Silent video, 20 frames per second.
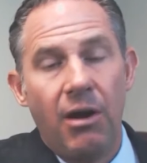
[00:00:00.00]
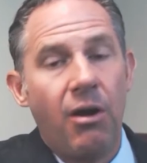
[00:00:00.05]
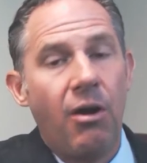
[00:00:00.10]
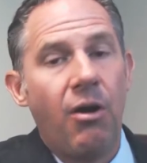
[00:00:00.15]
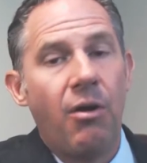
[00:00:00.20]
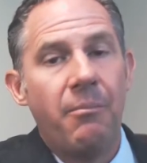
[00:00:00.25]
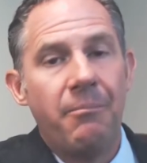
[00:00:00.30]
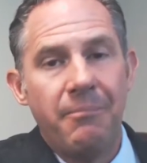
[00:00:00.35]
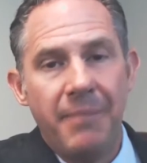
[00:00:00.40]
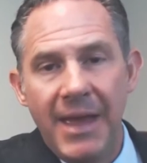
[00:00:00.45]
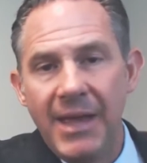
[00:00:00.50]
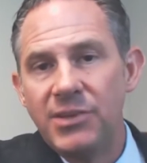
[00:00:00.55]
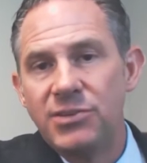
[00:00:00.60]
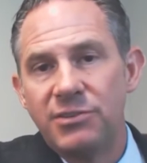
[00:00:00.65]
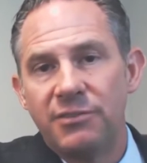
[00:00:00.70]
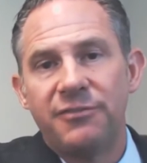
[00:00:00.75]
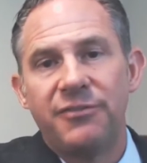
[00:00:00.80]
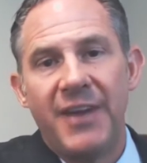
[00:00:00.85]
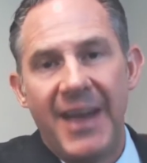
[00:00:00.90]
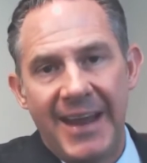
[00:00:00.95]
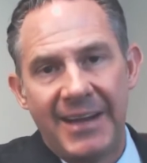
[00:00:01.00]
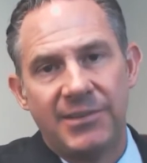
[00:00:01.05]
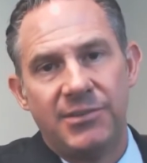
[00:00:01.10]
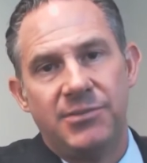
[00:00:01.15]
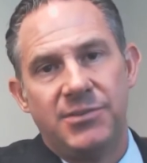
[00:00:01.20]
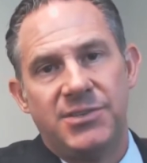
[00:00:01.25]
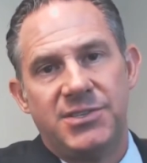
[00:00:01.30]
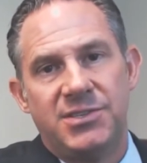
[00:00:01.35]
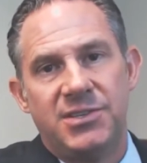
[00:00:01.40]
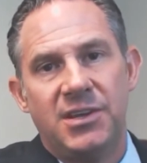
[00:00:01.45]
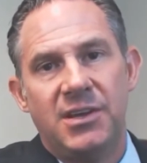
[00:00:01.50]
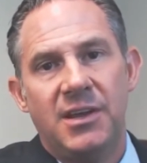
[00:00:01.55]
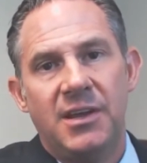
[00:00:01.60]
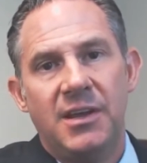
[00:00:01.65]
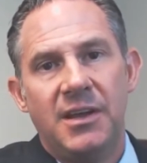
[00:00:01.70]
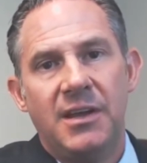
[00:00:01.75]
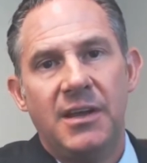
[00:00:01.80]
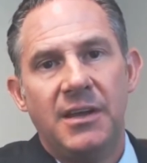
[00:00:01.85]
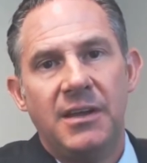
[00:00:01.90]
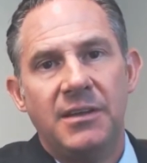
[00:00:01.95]
are all major factors.
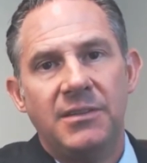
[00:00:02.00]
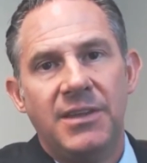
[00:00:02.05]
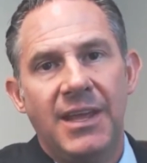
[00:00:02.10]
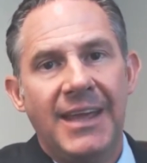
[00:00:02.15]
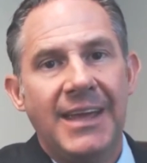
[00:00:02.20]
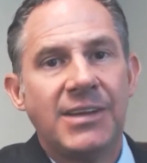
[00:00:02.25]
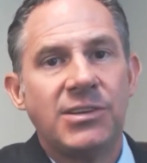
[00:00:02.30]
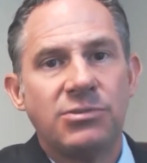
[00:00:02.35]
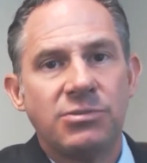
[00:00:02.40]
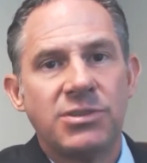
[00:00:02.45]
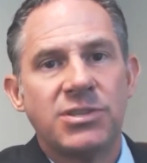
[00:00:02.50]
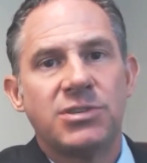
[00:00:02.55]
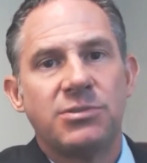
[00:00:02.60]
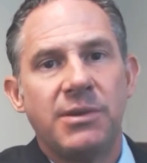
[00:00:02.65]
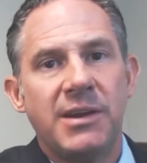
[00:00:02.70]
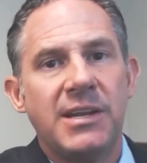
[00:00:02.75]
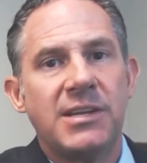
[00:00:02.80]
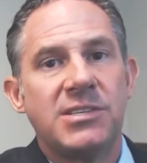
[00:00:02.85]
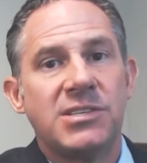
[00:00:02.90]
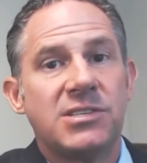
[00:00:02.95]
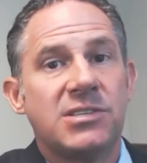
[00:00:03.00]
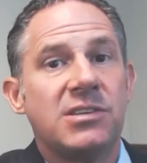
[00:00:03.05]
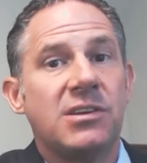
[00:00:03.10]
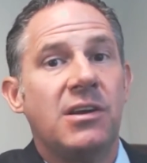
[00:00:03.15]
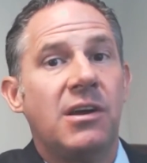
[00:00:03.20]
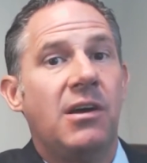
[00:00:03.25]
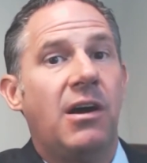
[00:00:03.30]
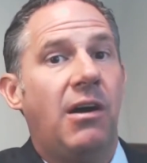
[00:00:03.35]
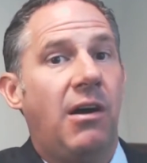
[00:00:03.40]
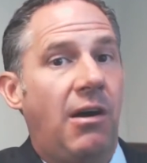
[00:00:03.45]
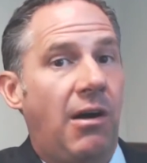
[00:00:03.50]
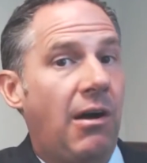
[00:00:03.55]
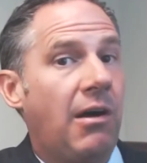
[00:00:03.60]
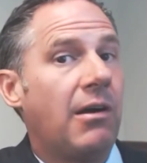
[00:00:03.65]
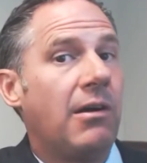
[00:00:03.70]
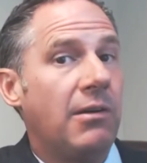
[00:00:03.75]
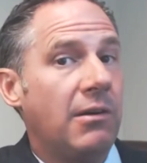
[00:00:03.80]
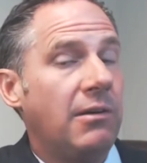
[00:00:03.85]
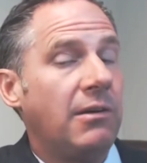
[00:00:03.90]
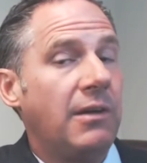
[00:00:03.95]
The interest rates
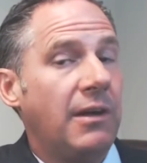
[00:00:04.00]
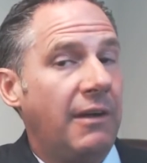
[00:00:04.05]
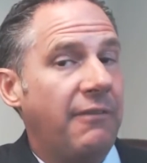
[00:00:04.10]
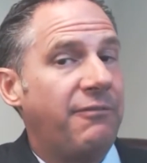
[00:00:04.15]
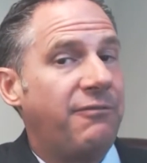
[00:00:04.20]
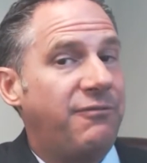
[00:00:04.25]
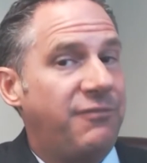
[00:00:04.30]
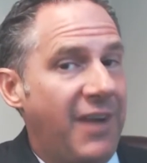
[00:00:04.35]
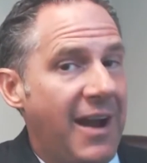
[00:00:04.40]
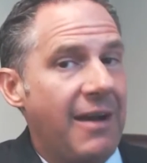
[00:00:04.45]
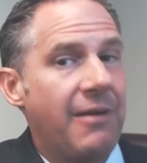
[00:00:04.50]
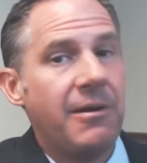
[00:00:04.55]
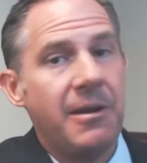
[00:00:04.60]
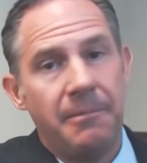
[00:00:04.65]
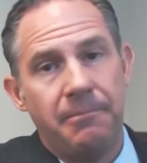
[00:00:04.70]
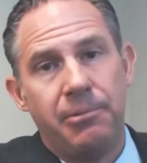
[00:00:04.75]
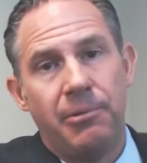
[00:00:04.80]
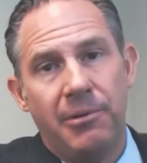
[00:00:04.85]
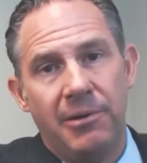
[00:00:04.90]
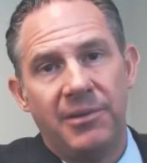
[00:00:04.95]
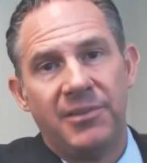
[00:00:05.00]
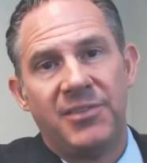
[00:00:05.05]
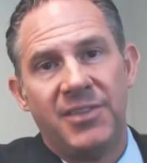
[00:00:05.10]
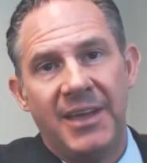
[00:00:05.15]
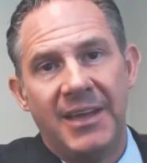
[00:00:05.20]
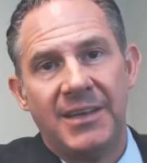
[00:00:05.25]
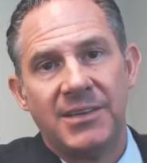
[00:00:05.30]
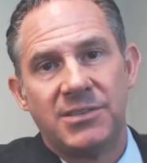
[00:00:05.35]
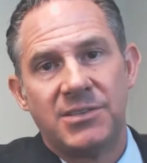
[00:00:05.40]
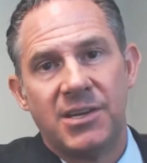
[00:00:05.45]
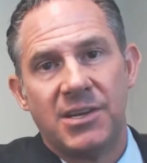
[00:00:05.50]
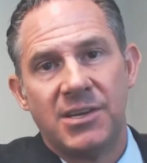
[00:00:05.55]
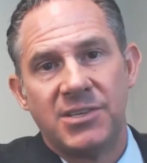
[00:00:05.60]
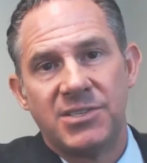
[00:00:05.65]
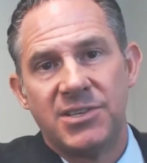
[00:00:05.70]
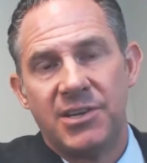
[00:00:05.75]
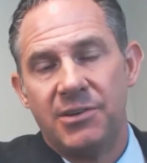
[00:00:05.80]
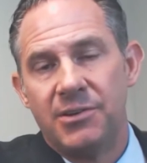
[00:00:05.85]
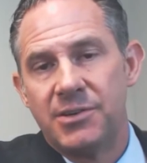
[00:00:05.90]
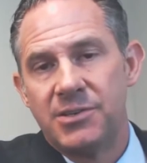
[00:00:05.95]
are a very important thing is to
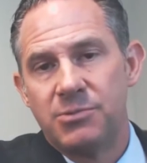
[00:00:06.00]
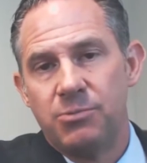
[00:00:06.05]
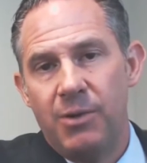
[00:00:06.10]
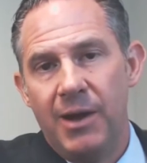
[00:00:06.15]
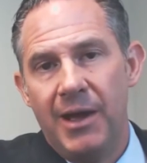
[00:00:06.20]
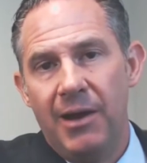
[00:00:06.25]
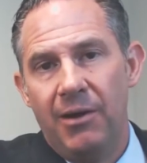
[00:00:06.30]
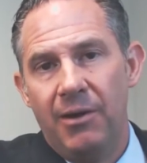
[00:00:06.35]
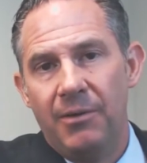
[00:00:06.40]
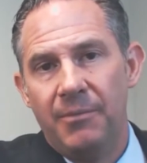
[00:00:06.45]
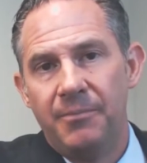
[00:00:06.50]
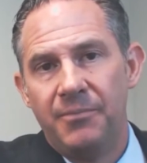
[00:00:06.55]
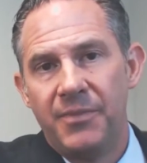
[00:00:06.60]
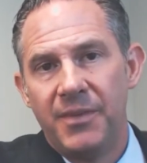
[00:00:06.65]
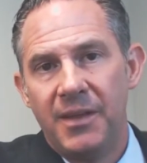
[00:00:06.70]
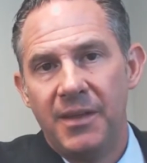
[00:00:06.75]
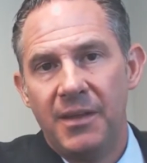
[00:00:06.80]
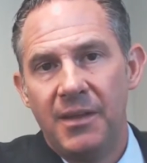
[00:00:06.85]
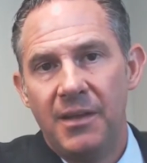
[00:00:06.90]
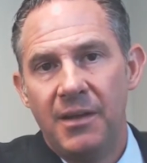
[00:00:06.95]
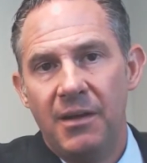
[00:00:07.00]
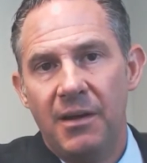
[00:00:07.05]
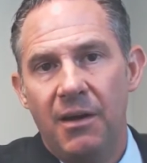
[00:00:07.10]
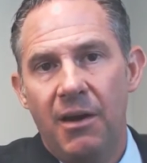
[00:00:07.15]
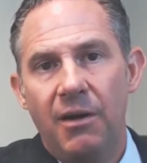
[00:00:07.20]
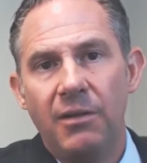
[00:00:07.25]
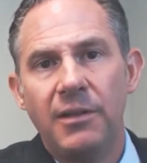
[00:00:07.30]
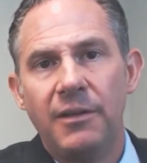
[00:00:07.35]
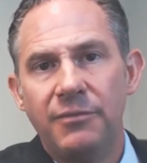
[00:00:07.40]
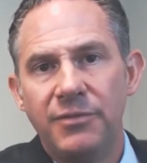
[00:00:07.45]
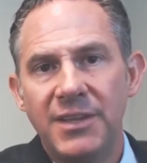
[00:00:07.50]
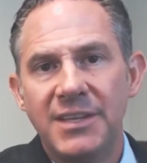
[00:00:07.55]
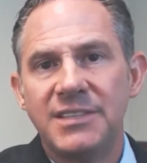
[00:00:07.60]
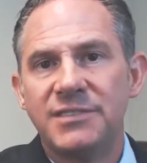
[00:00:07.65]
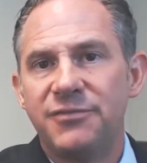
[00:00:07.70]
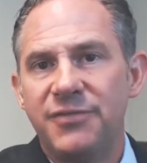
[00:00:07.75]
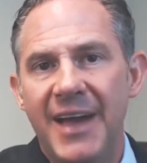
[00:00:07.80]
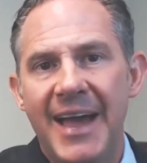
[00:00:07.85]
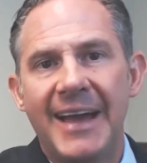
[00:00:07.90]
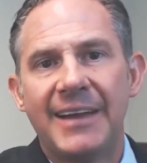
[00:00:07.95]
consider as well. All of
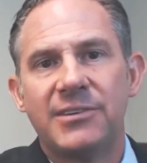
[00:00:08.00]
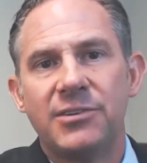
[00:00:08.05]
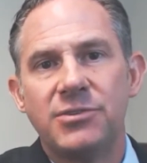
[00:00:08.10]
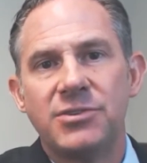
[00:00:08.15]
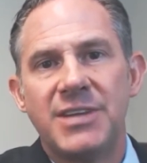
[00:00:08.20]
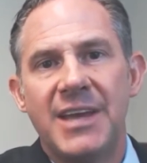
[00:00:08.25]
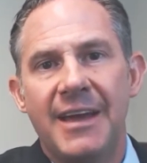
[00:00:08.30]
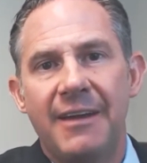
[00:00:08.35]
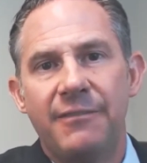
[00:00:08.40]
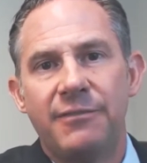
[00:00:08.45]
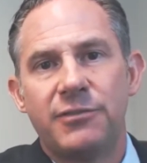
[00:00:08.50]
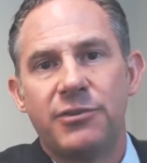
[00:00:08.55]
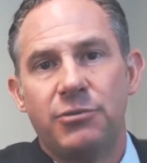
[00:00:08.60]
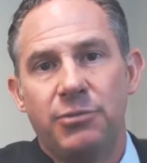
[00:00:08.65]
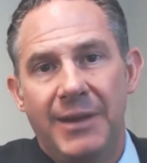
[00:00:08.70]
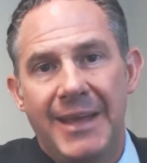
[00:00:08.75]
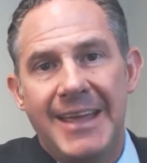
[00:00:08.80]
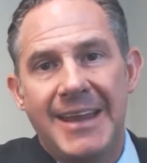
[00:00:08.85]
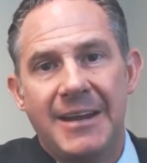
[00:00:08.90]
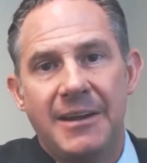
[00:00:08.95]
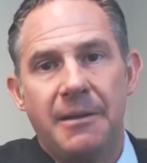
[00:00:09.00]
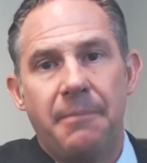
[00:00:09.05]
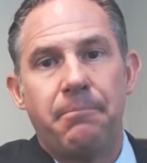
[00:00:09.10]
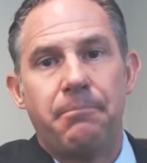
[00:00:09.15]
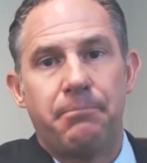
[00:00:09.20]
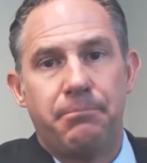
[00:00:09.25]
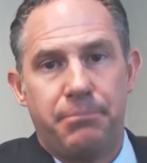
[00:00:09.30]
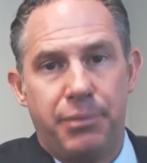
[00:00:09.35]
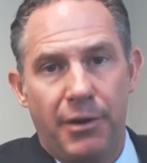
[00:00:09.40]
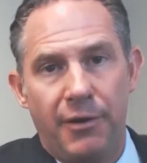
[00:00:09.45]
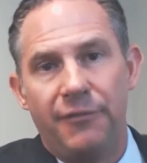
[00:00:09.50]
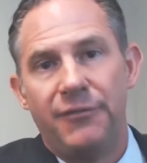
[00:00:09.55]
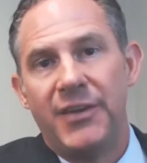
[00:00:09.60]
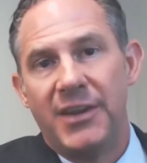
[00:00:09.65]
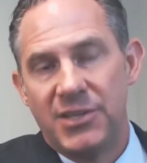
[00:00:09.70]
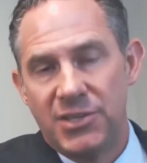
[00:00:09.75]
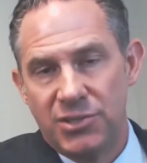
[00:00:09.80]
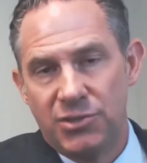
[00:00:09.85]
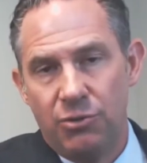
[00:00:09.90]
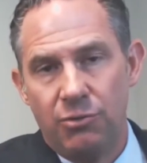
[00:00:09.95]
these factors have created a
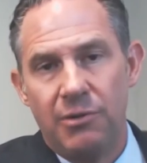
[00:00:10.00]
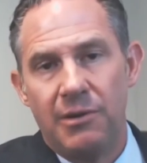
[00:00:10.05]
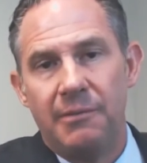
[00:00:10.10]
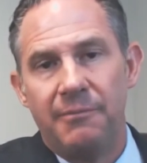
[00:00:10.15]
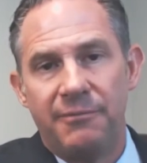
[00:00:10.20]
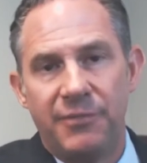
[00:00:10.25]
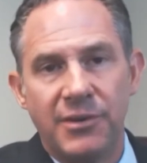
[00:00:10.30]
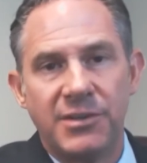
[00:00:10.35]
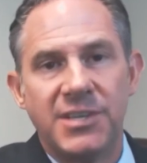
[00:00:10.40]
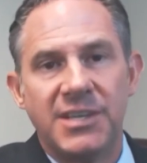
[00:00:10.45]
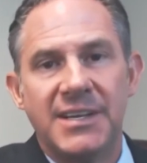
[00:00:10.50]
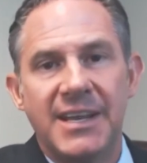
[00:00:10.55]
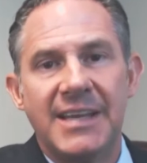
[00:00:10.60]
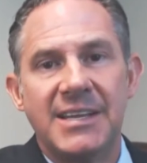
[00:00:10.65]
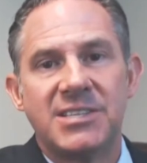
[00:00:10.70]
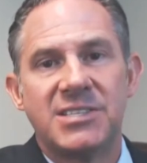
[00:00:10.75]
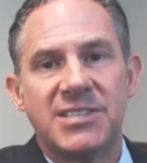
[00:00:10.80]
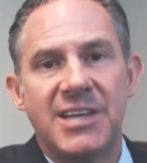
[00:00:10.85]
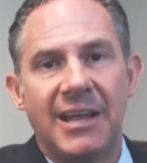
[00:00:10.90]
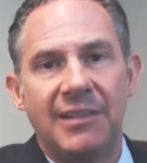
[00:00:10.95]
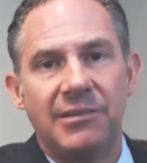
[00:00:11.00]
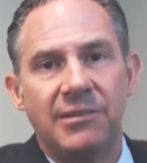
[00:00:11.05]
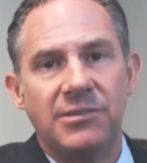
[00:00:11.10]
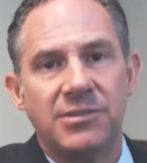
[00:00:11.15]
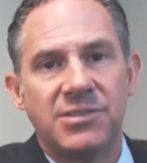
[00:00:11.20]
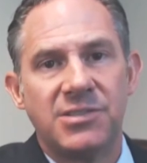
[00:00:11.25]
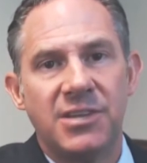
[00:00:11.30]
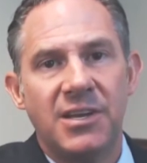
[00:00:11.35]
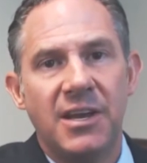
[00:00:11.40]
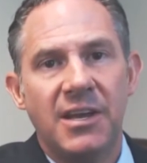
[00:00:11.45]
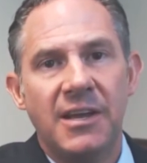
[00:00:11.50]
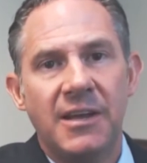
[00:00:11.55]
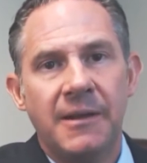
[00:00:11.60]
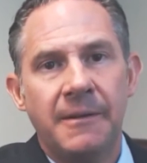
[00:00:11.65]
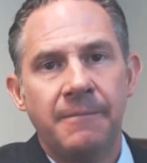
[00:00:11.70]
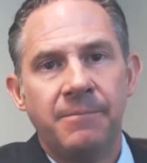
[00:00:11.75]
perfect storm for today's sellers.